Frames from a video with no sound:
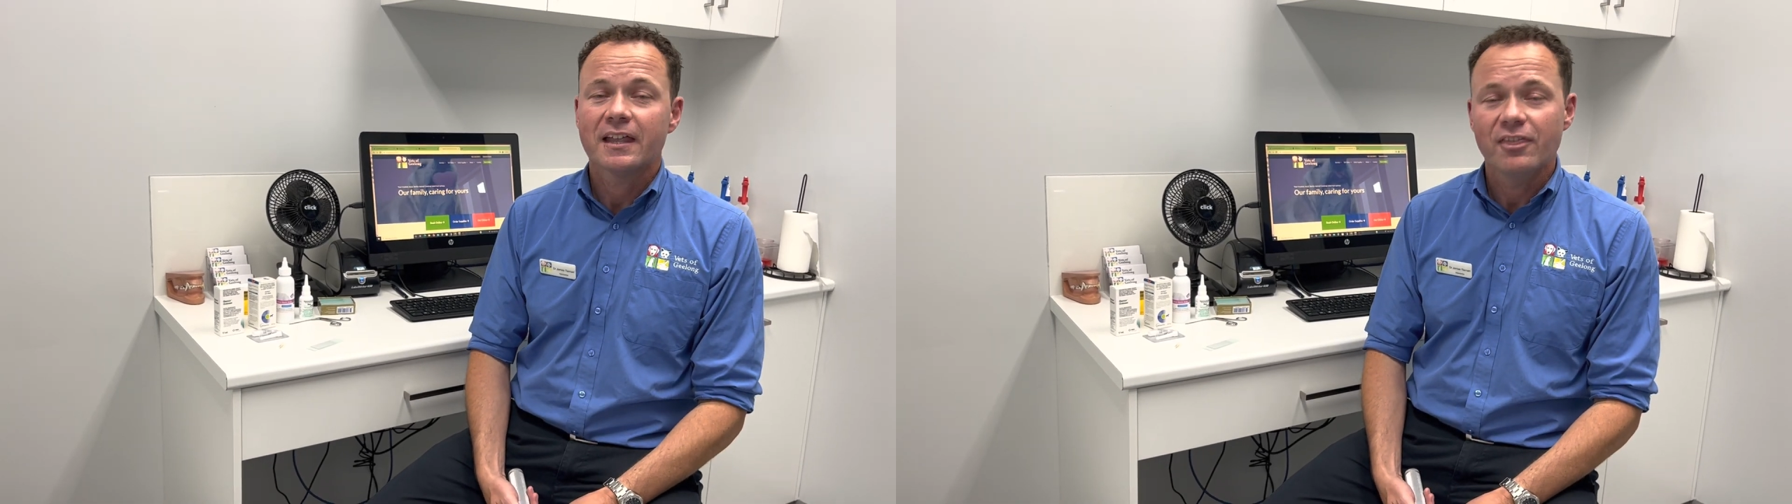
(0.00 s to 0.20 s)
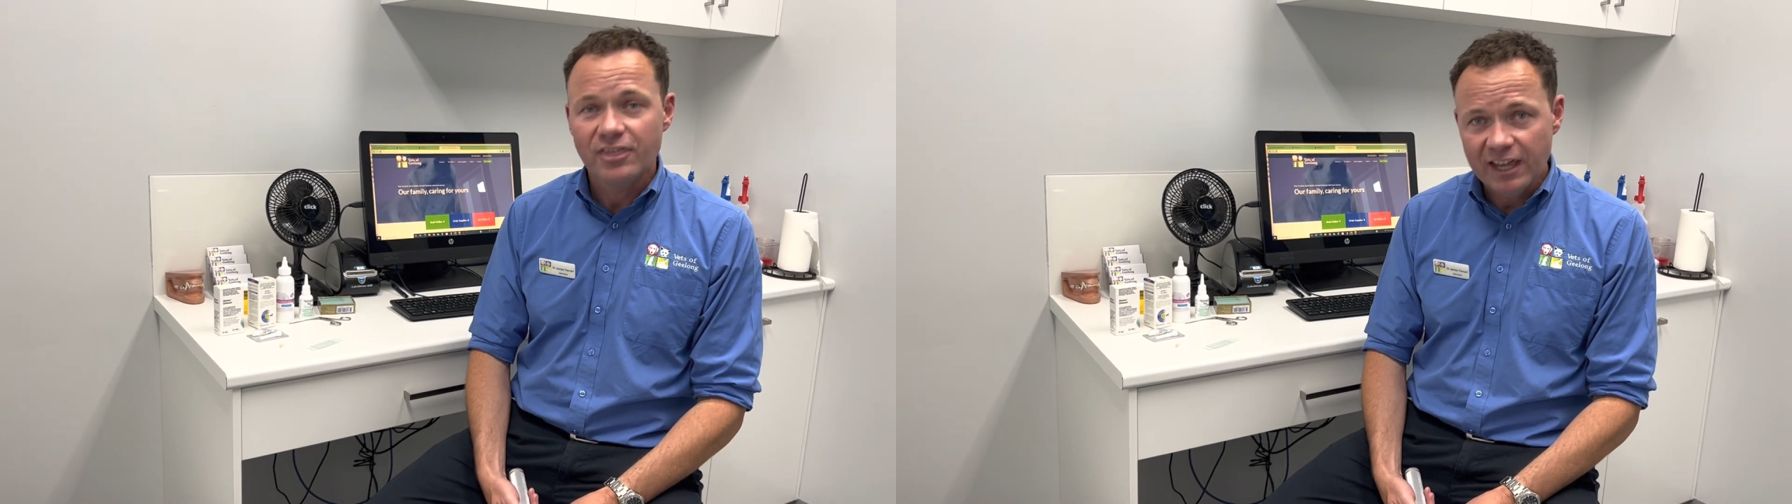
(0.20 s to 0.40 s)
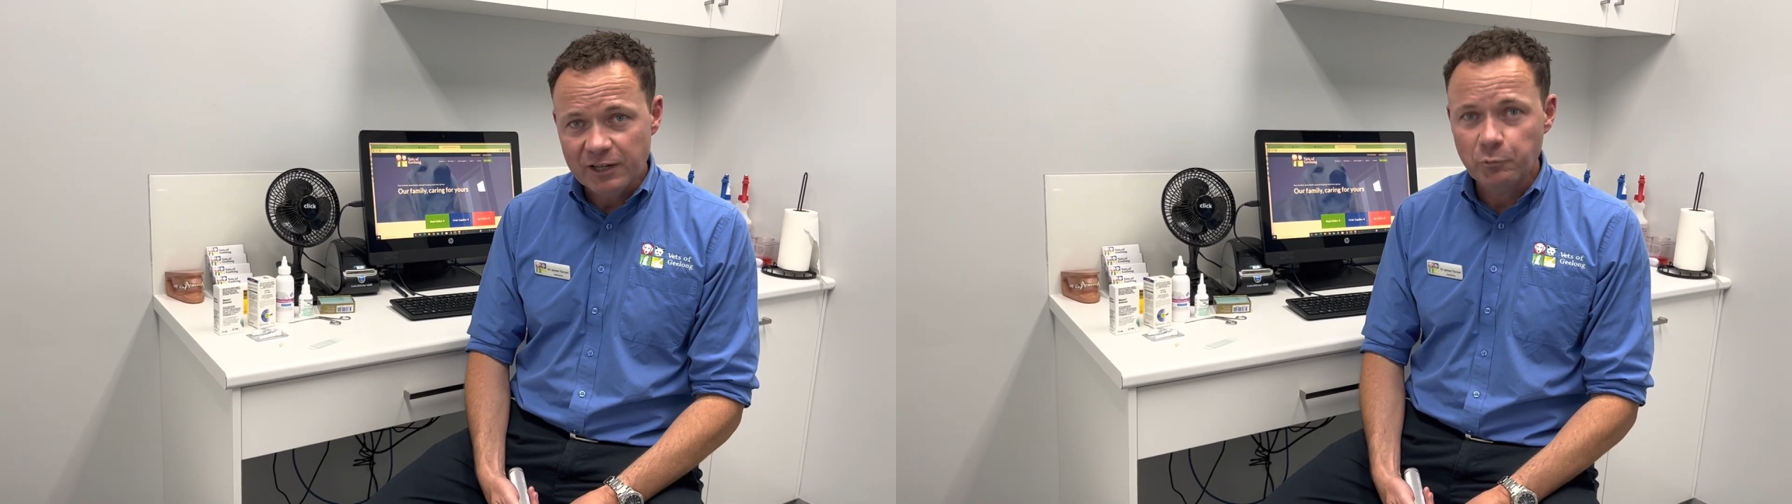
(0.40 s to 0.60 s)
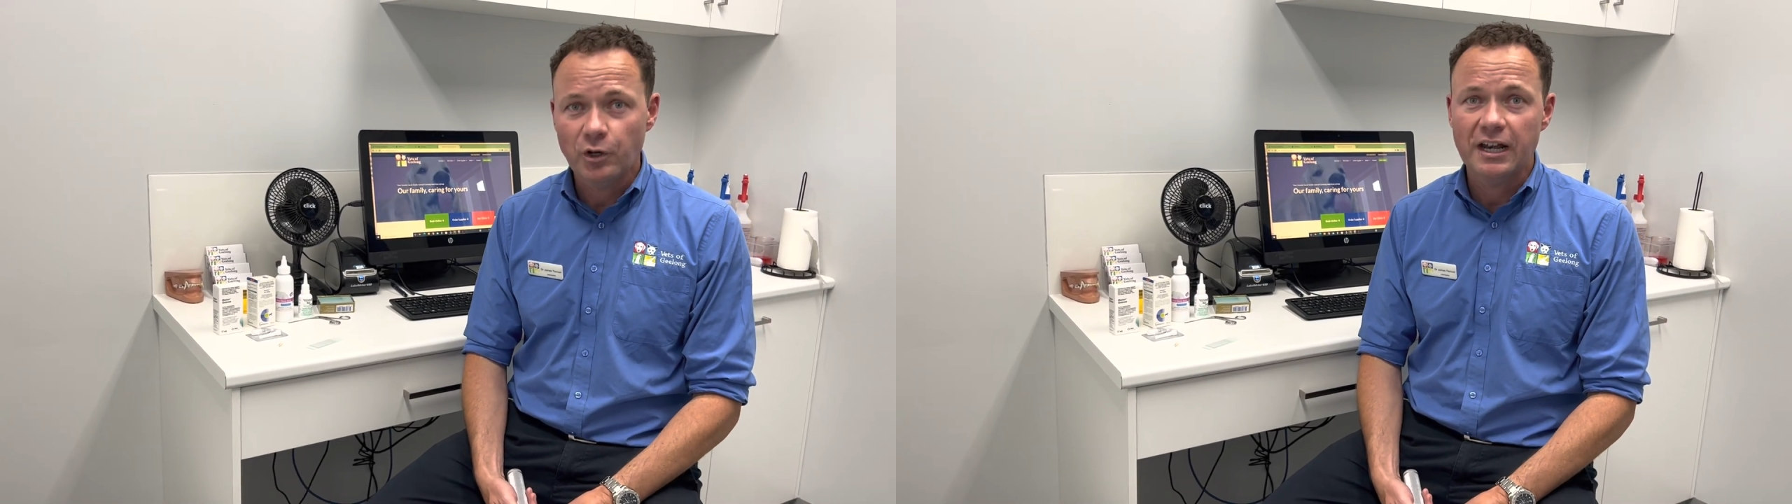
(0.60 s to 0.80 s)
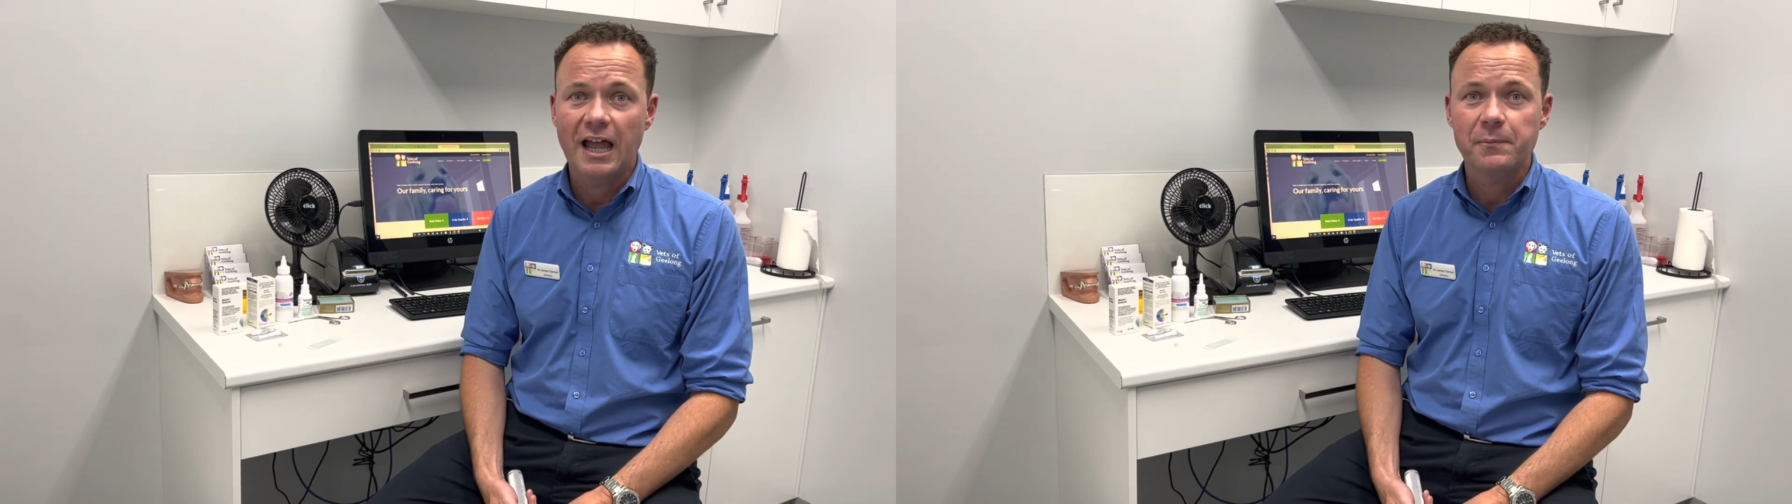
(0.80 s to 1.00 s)
Then what
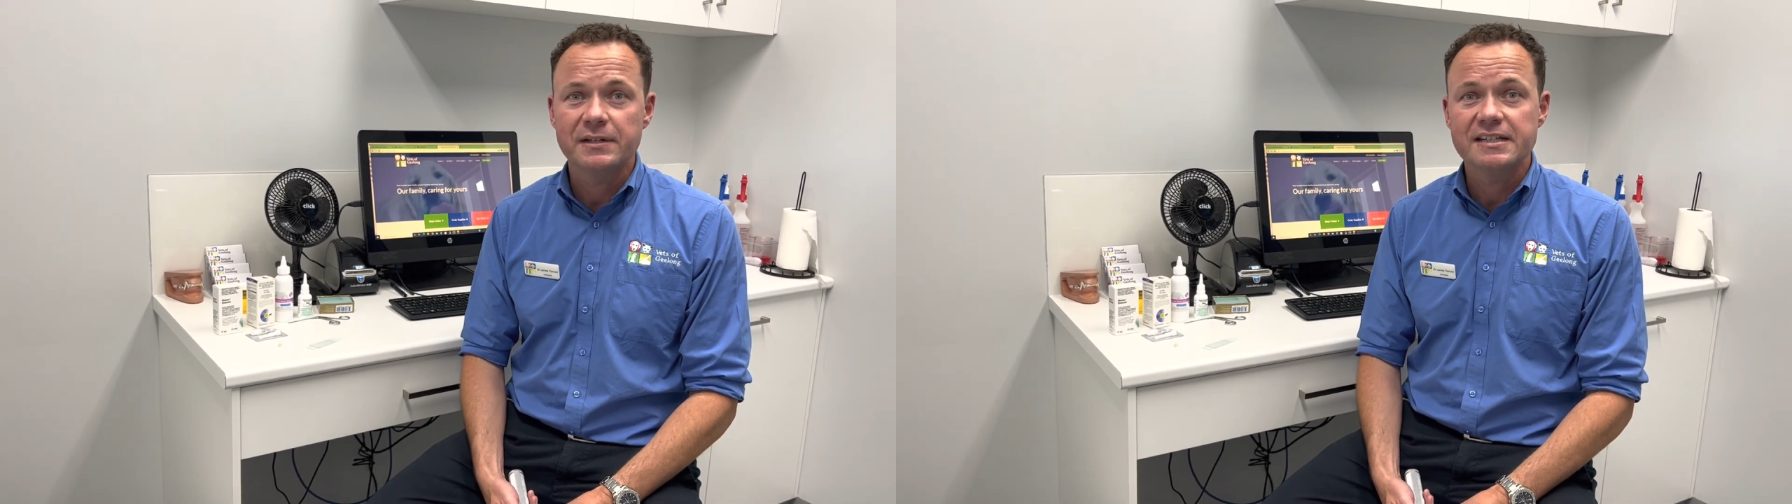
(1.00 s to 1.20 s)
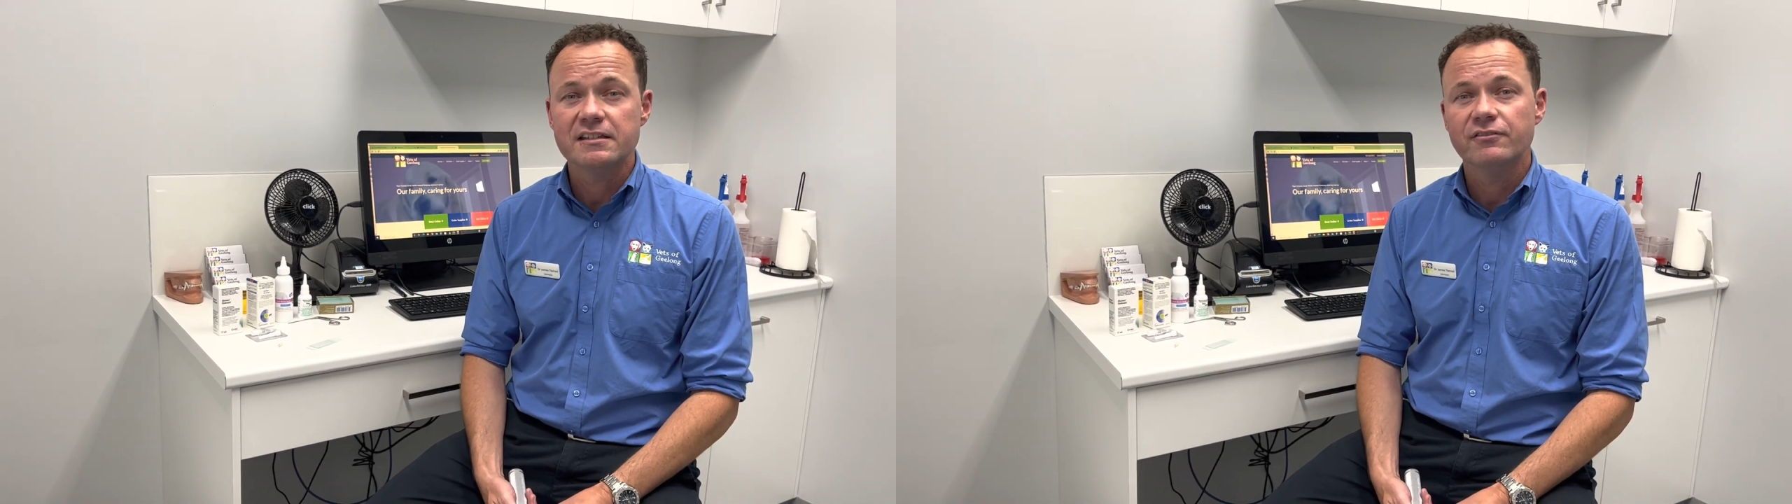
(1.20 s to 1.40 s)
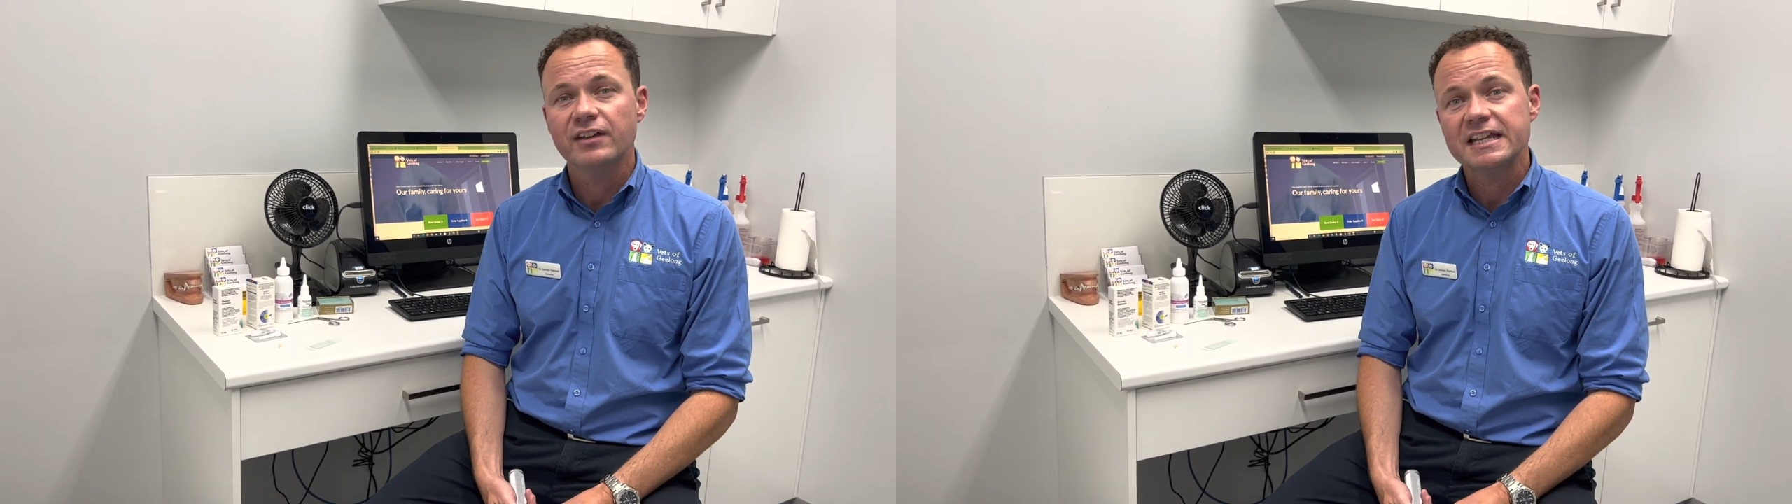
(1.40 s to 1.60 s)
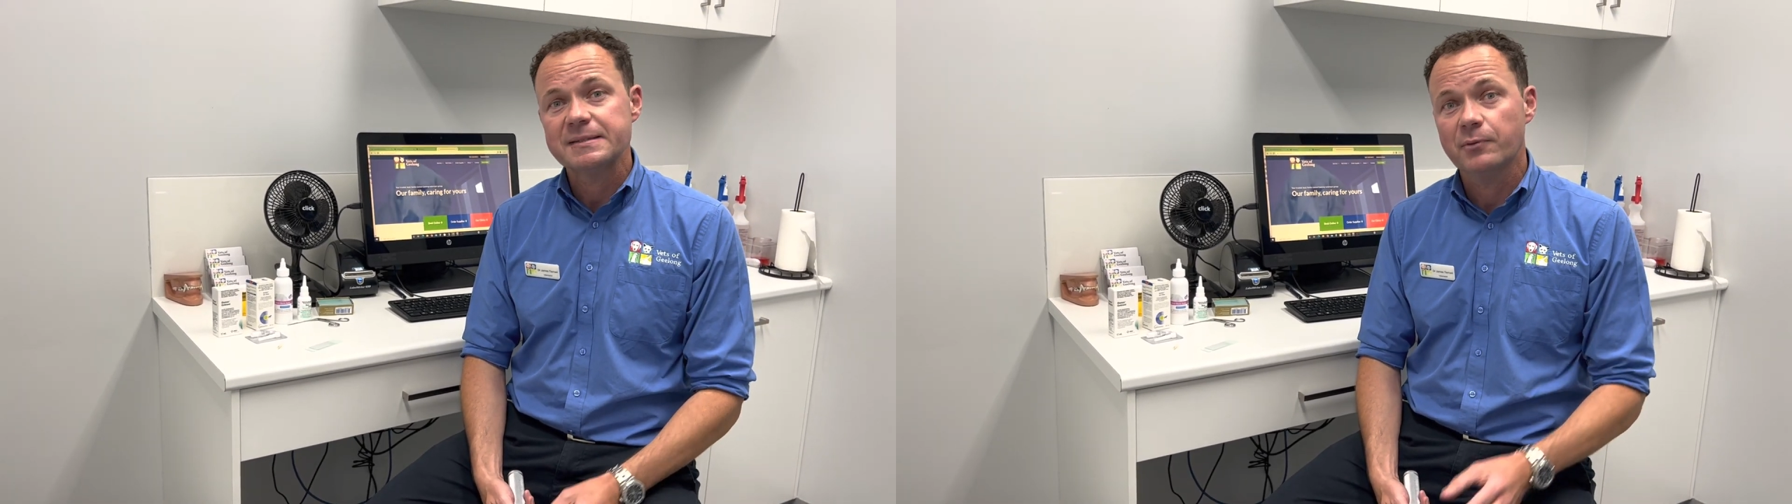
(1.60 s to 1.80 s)
will happen is the vets